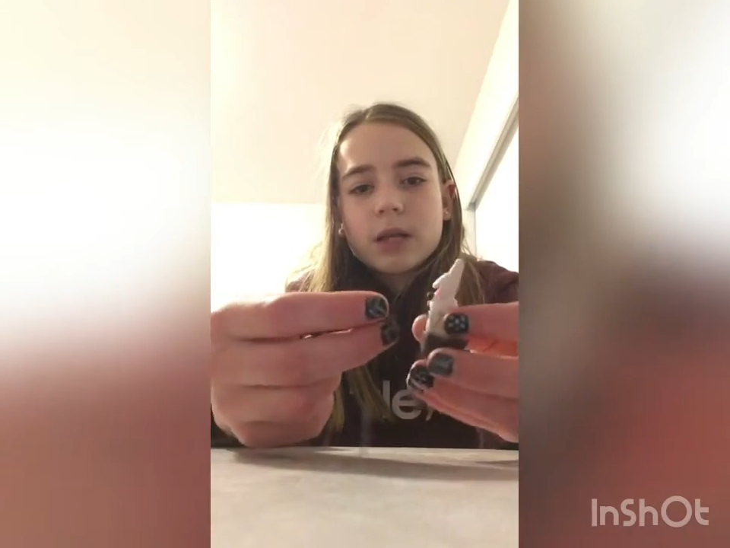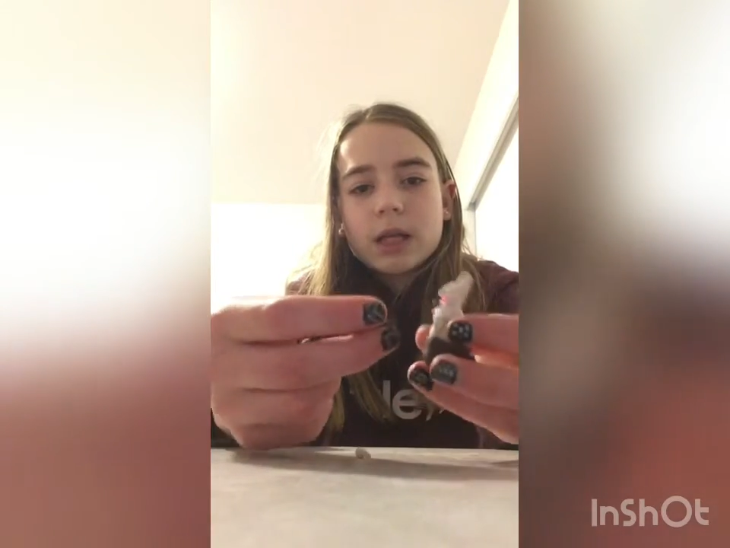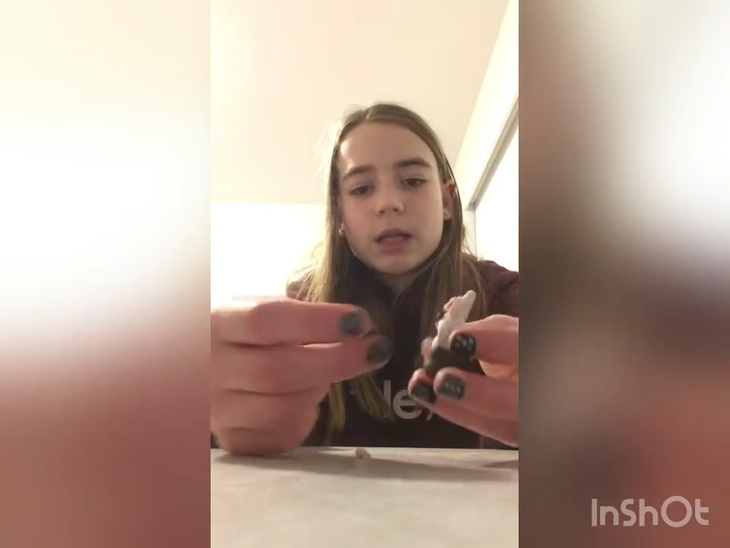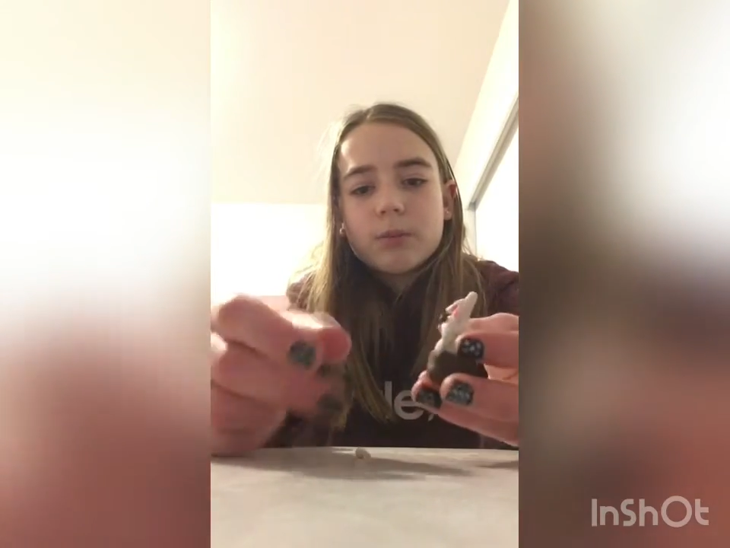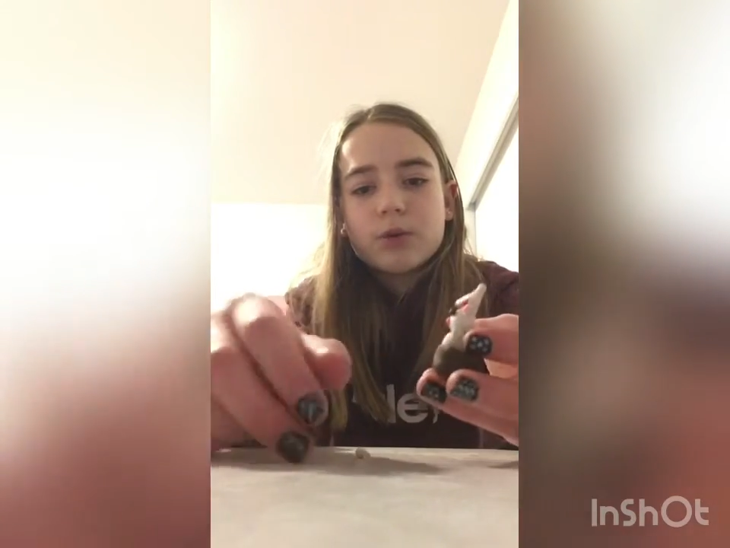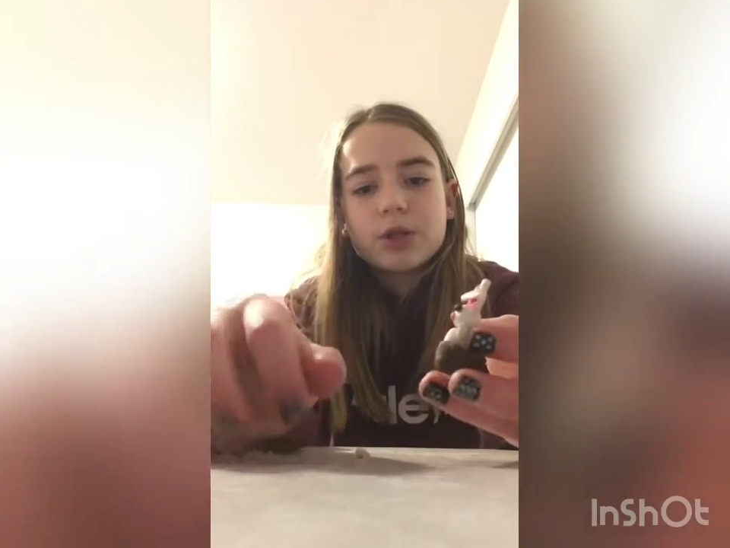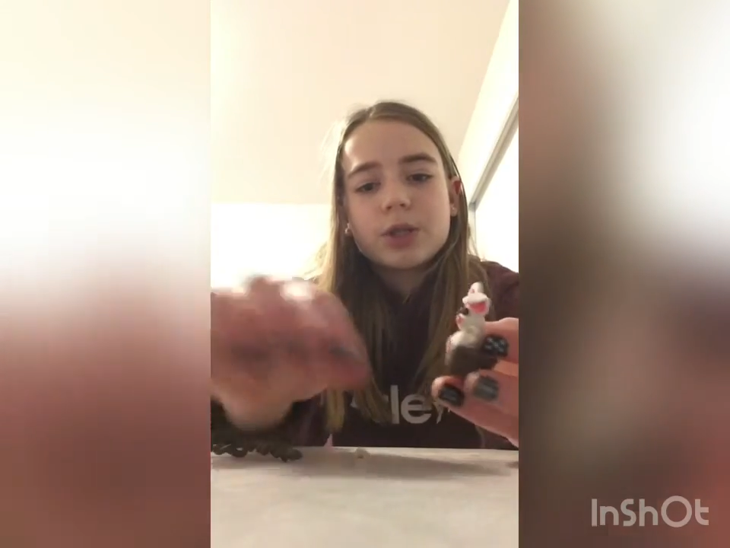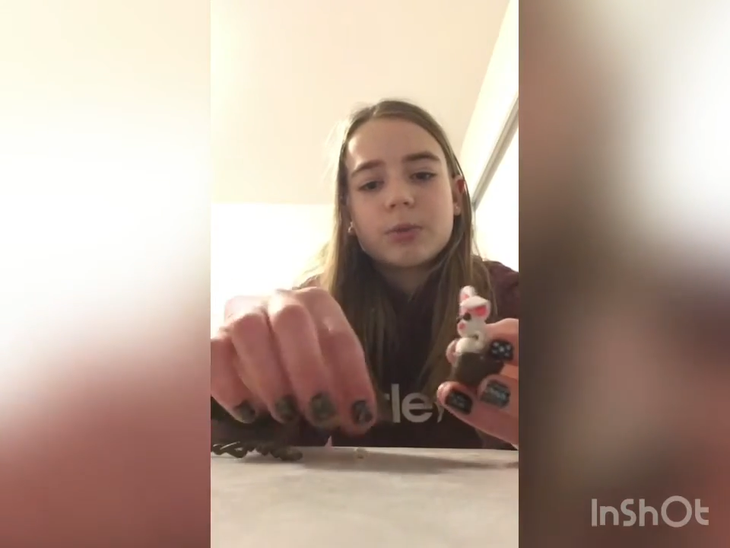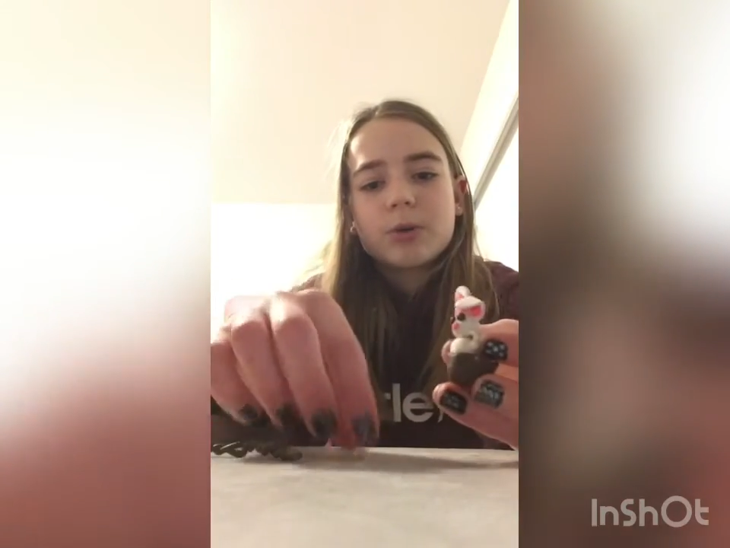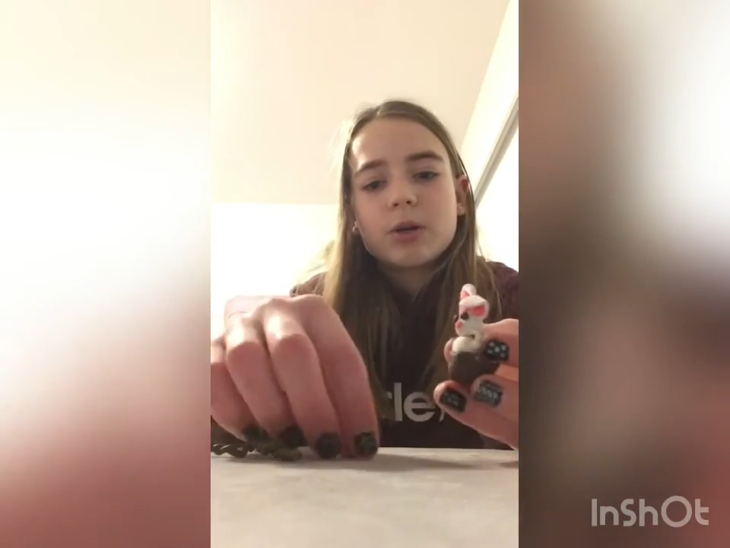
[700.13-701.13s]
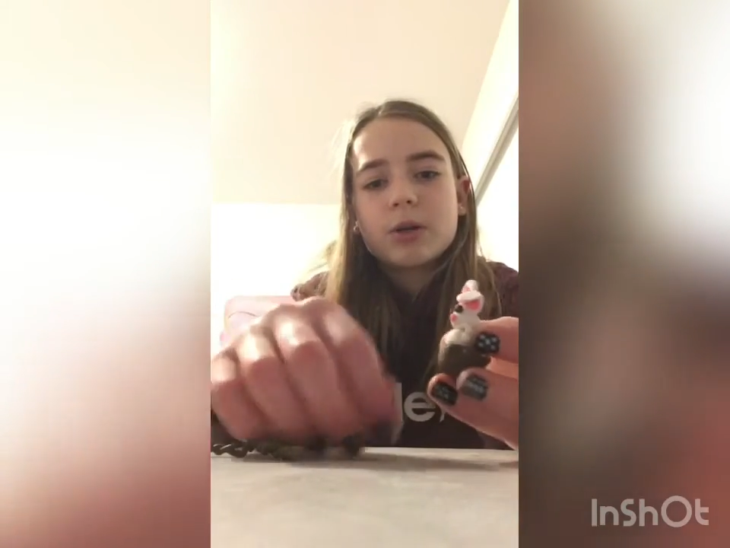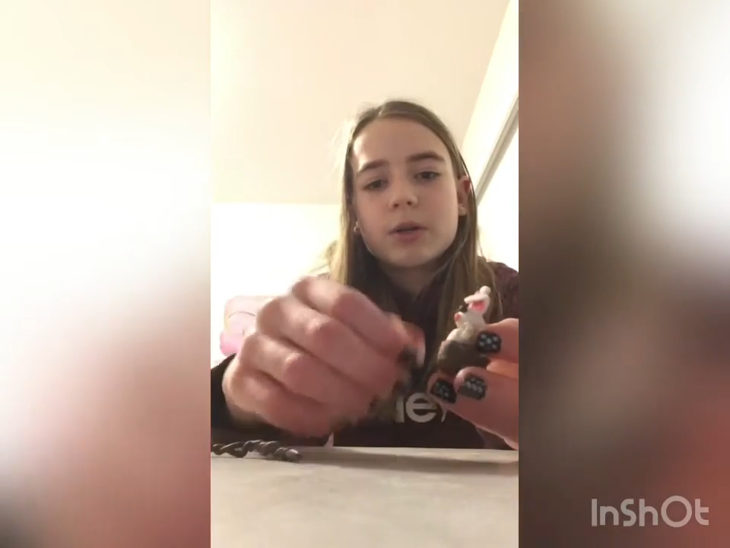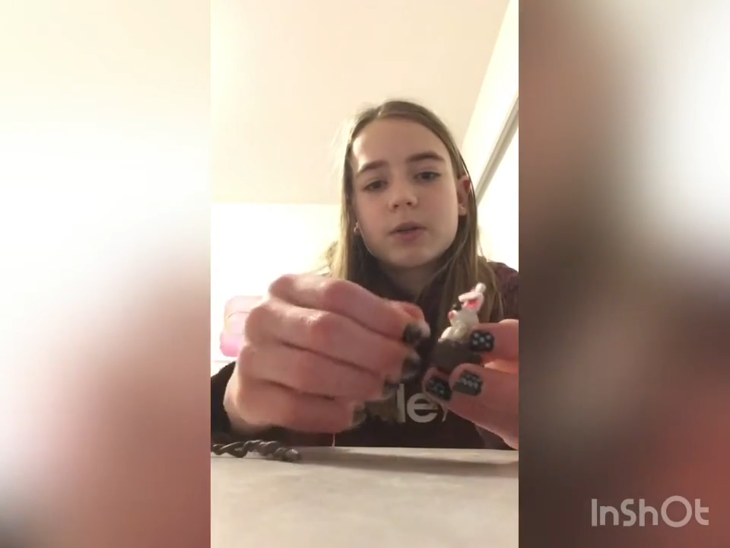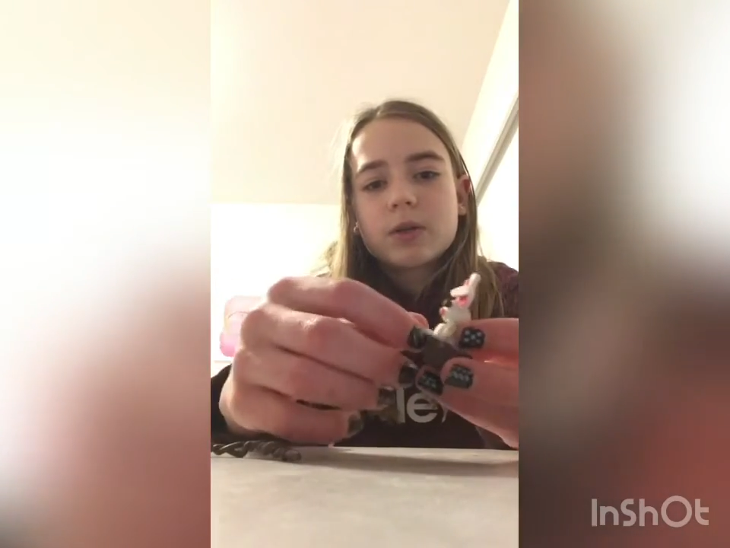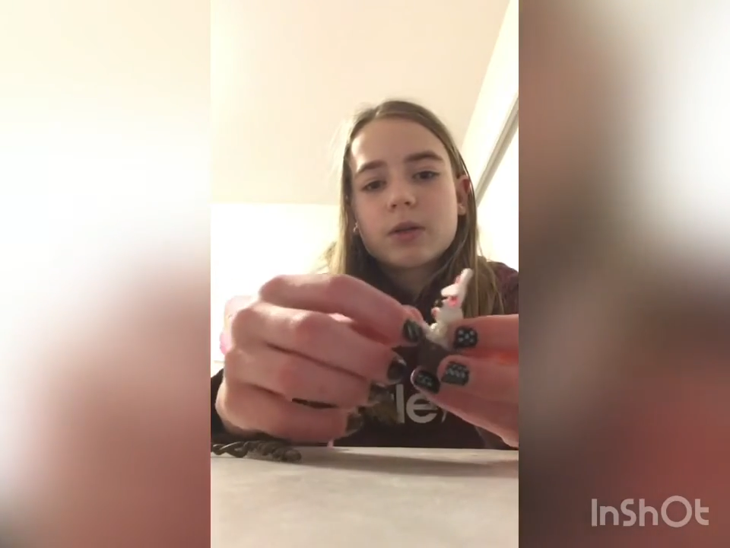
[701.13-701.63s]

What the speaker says: And then put his paws